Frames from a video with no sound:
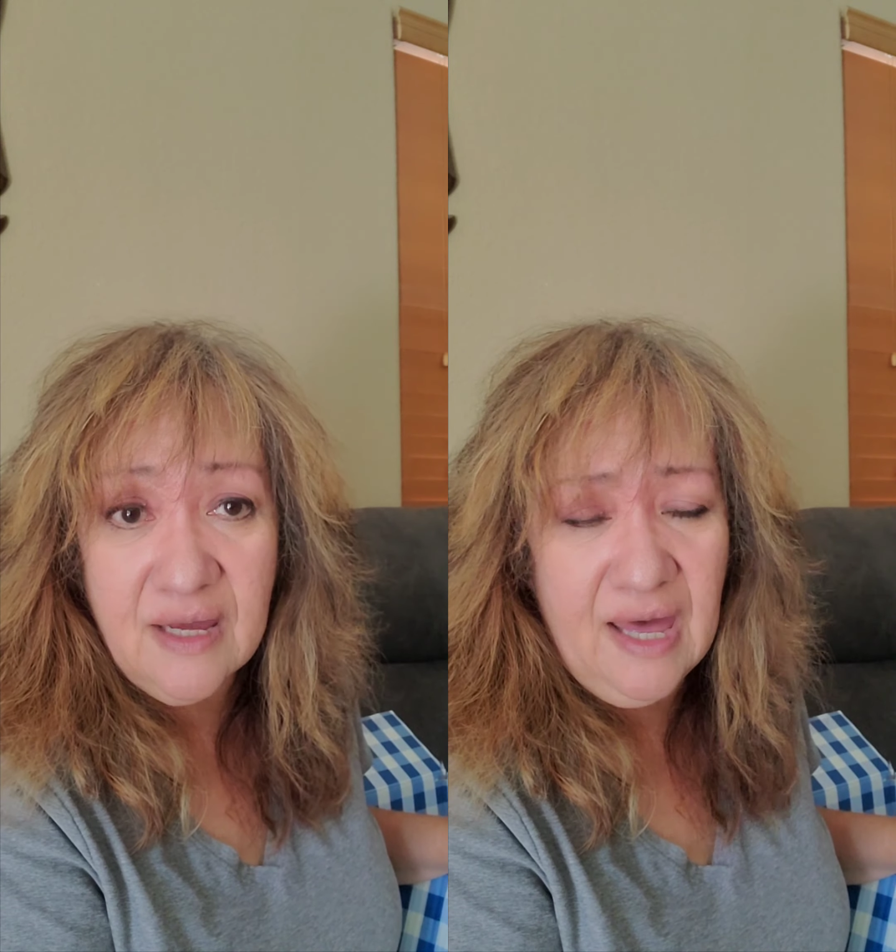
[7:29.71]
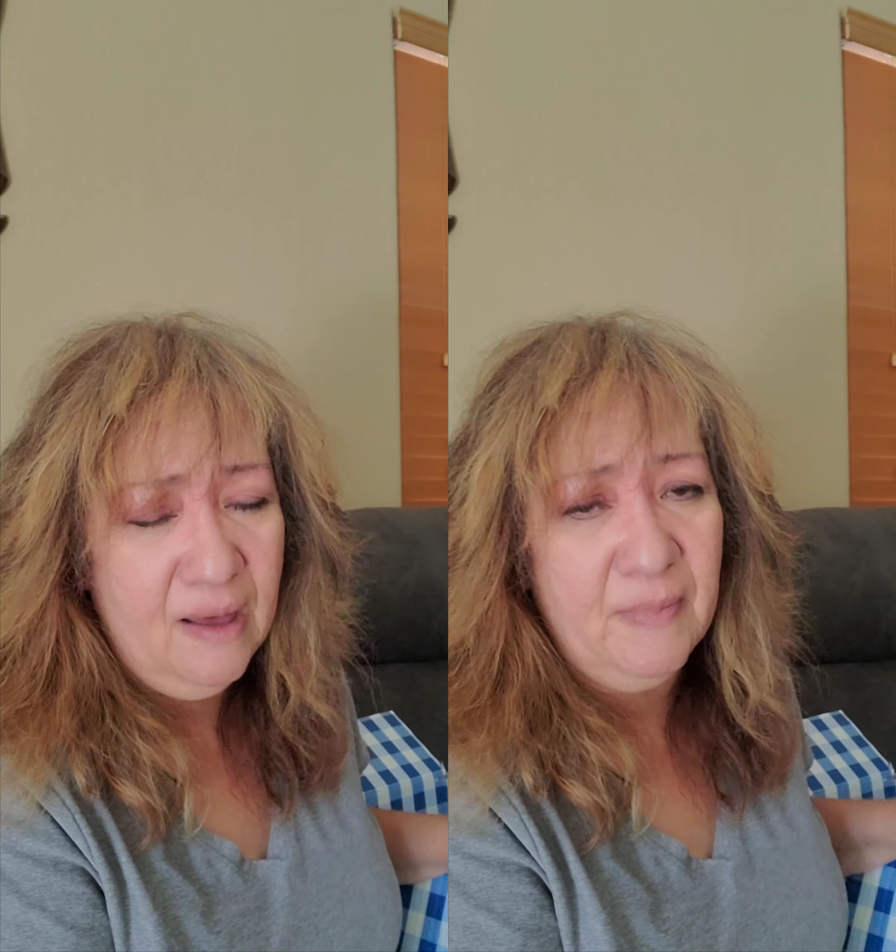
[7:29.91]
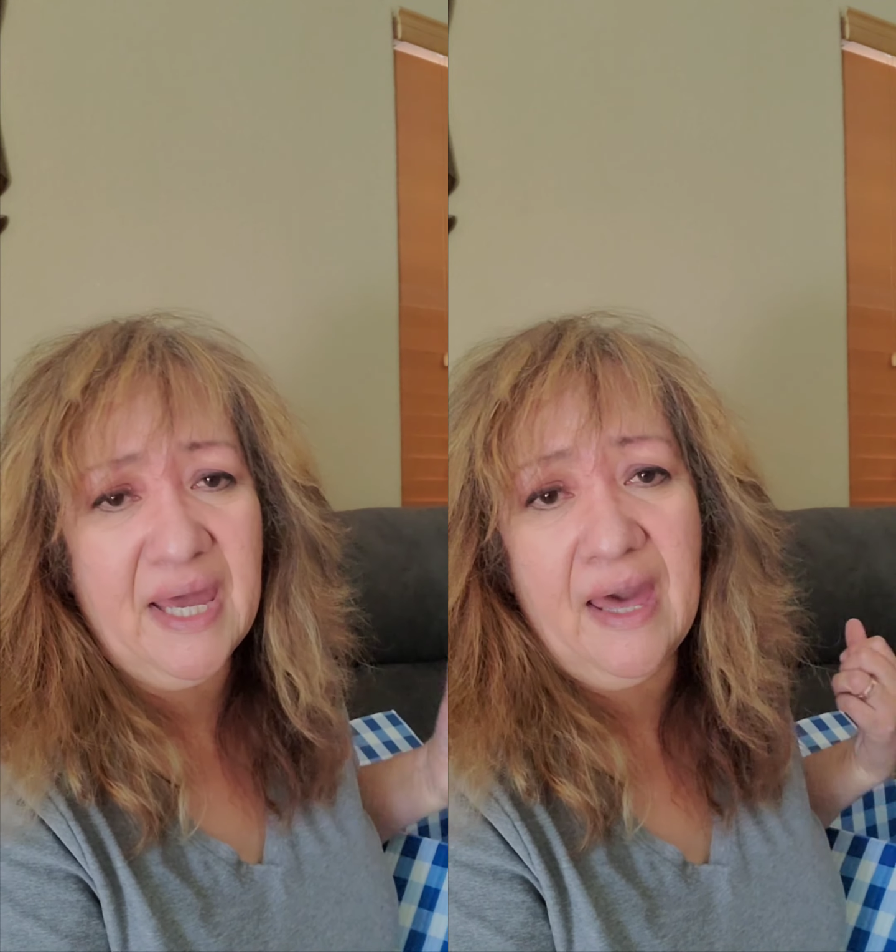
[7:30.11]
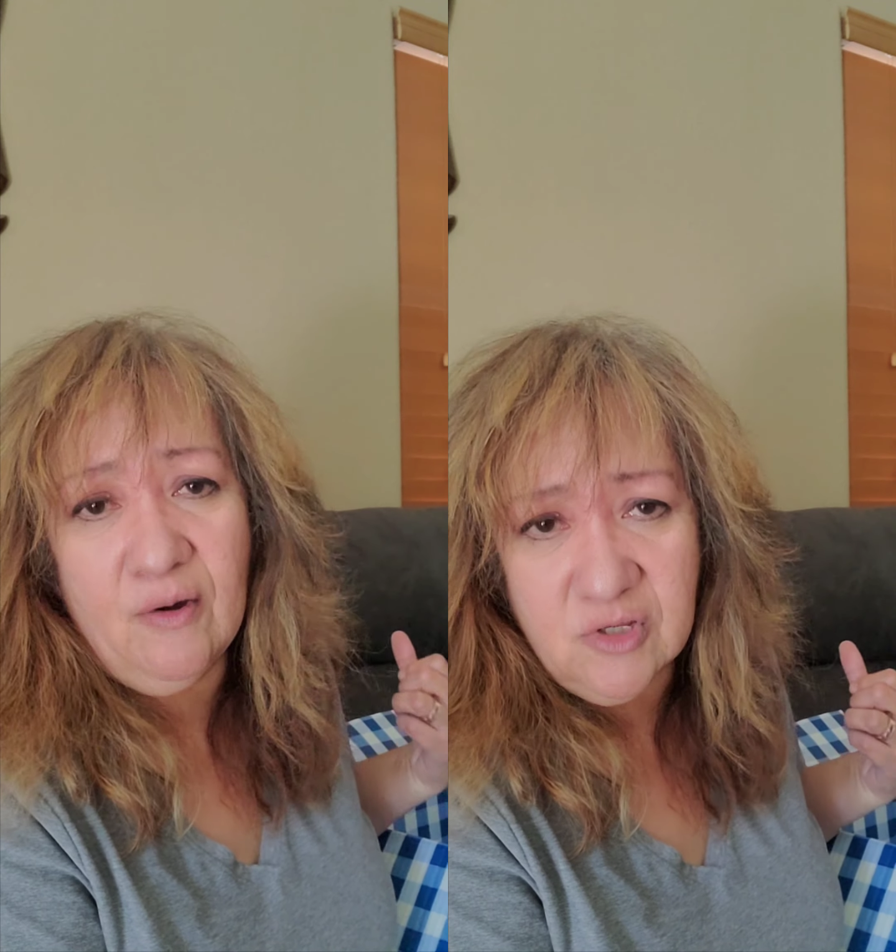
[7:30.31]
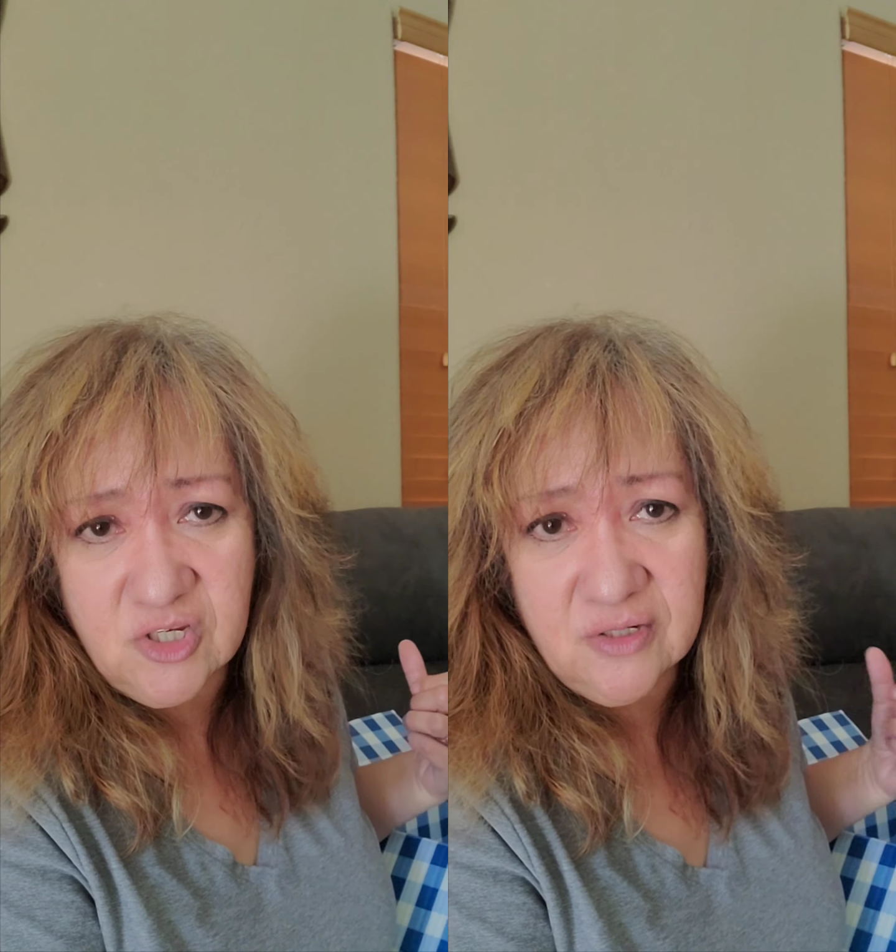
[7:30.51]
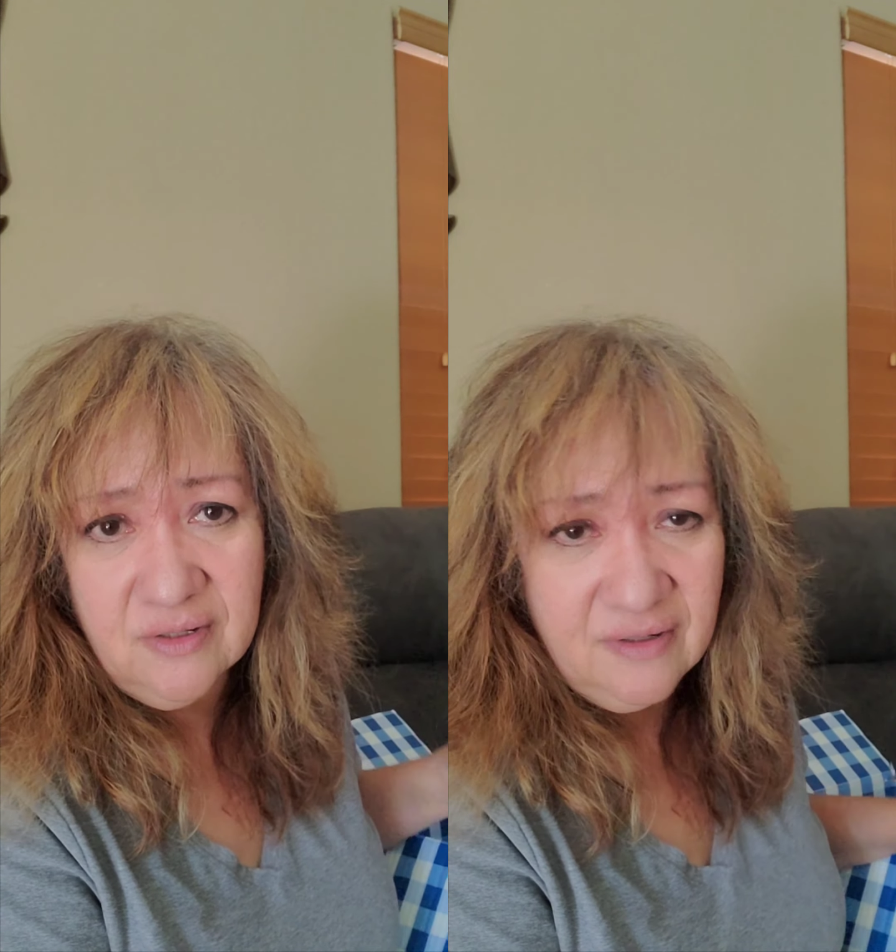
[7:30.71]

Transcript: and my couch